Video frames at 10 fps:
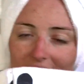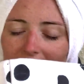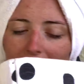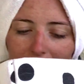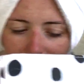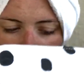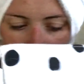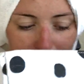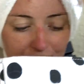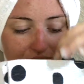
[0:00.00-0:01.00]
that they have
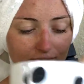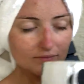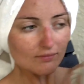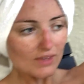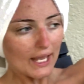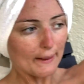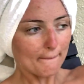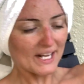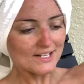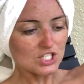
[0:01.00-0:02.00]
here
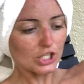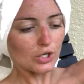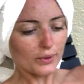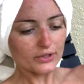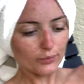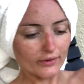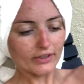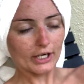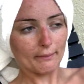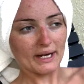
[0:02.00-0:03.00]
in Mexico. We're in the
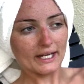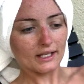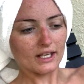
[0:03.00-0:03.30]
Riviera Maya